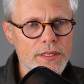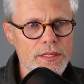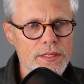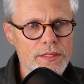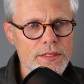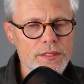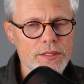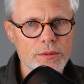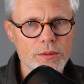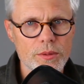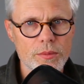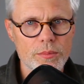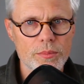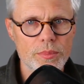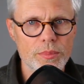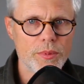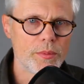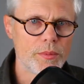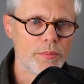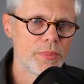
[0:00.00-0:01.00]
So
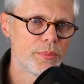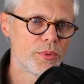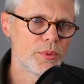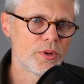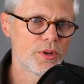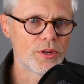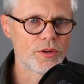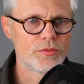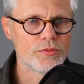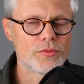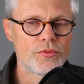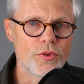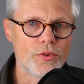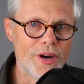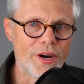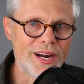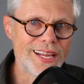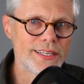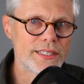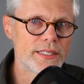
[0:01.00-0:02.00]
that people are
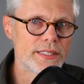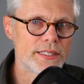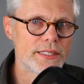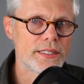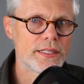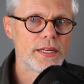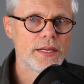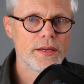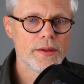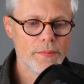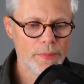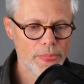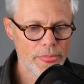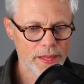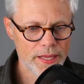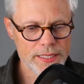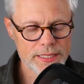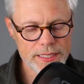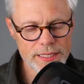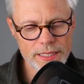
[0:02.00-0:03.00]
afraid to,
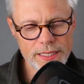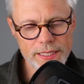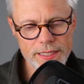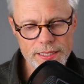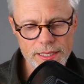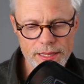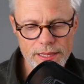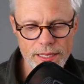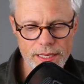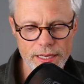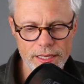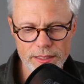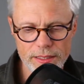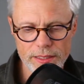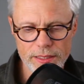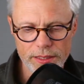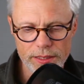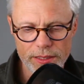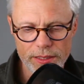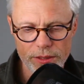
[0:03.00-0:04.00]
because see, that's the thing
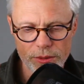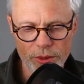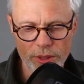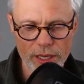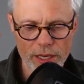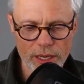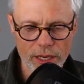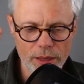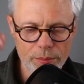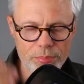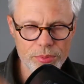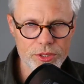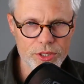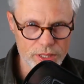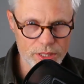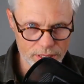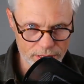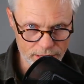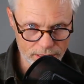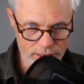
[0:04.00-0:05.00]
to to
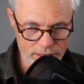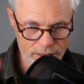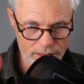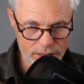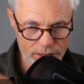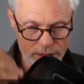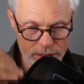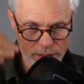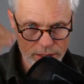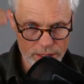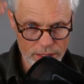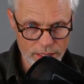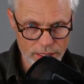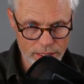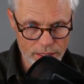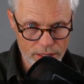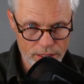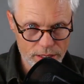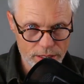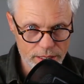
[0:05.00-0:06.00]
accomplish things, to
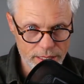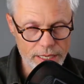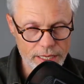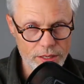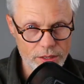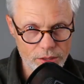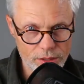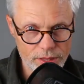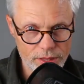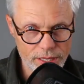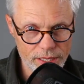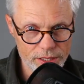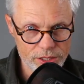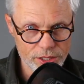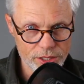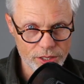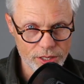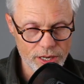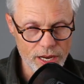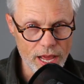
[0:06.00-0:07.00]
get good things
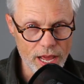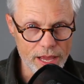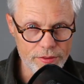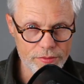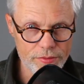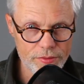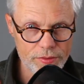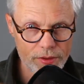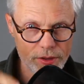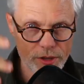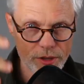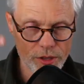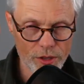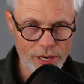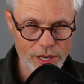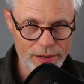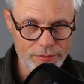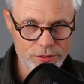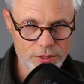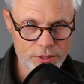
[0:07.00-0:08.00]
in your life,
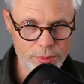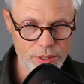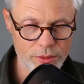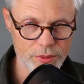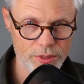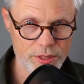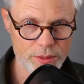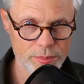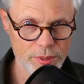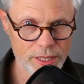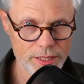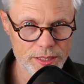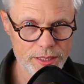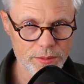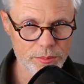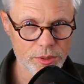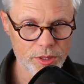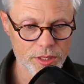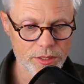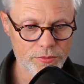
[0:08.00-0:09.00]
you have to be
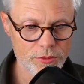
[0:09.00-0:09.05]
responsible.